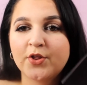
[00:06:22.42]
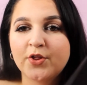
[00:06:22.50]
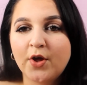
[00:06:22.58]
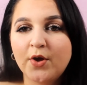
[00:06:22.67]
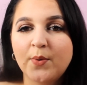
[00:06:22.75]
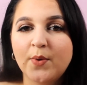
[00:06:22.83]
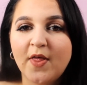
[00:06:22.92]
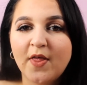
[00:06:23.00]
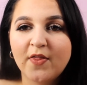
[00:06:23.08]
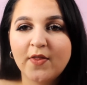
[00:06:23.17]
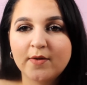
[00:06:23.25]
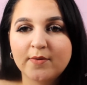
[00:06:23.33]
so,
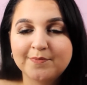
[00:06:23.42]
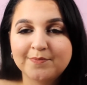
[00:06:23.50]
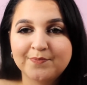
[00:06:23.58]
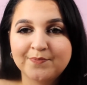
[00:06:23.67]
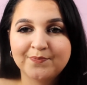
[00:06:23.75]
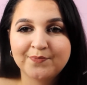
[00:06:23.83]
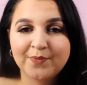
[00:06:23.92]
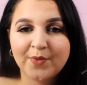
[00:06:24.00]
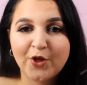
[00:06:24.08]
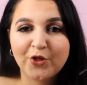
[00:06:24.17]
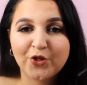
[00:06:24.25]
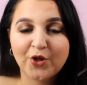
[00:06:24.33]

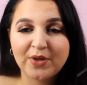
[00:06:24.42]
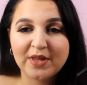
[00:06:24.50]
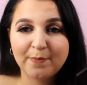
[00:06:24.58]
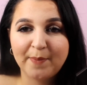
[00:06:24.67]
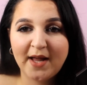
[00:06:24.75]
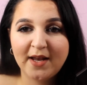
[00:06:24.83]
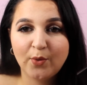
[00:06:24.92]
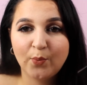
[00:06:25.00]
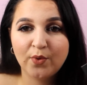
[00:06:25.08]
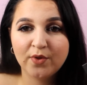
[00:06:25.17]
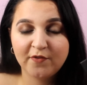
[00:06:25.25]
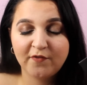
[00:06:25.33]
so this palette
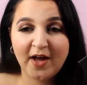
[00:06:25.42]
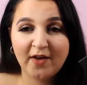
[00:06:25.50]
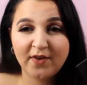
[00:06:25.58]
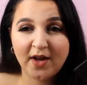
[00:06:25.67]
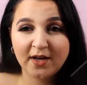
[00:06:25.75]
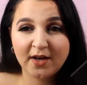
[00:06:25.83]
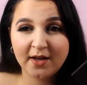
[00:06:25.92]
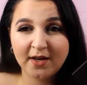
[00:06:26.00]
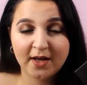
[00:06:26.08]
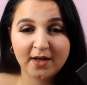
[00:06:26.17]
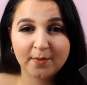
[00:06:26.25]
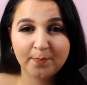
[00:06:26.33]
was $5.99
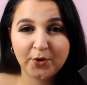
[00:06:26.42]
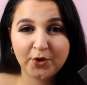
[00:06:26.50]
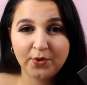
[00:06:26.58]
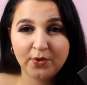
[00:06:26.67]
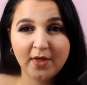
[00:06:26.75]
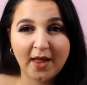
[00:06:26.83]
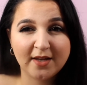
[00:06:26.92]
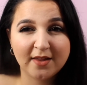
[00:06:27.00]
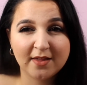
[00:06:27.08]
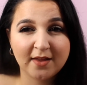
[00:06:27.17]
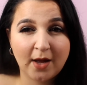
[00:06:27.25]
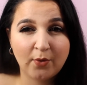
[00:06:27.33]
at Boots and
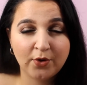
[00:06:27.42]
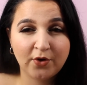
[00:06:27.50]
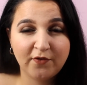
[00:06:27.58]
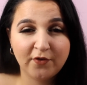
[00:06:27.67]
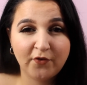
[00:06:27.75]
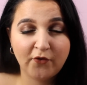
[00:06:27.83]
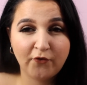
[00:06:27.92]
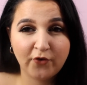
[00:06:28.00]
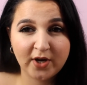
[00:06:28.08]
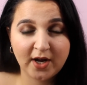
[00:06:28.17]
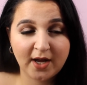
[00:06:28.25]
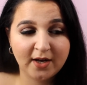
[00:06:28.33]
it's now on offer for
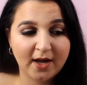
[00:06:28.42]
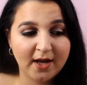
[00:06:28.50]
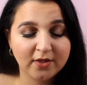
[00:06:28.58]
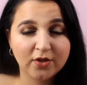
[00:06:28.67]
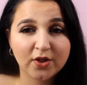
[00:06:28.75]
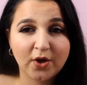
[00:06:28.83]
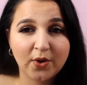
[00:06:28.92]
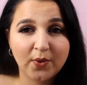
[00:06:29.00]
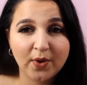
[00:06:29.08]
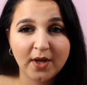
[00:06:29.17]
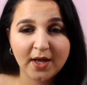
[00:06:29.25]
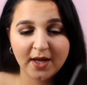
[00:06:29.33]
$3.99 so
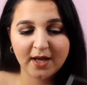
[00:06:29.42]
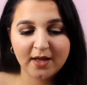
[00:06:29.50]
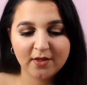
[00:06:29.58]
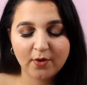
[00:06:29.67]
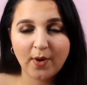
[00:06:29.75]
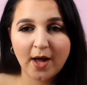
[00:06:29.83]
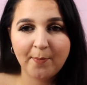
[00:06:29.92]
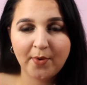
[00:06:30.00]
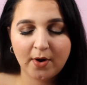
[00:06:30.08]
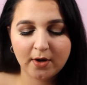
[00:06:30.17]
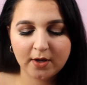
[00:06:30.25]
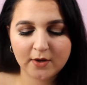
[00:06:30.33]
it is quite a
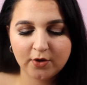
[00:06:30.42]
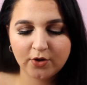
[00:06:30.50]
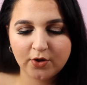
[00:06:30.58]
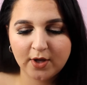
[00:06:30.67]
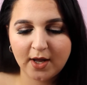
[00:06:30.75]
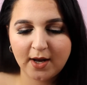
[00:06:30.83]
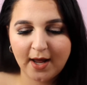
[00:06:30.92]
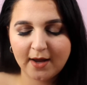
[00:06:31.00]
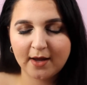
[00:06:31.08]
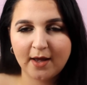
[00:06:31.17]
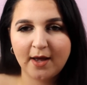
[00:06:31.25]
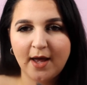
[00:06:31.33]
bargain because you get
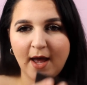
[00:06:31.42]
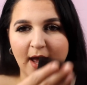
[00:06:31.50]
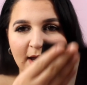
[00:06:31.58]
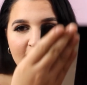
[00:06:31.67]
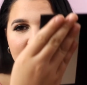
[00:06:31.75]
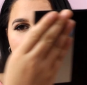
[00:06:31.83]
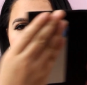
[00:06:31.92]
like 8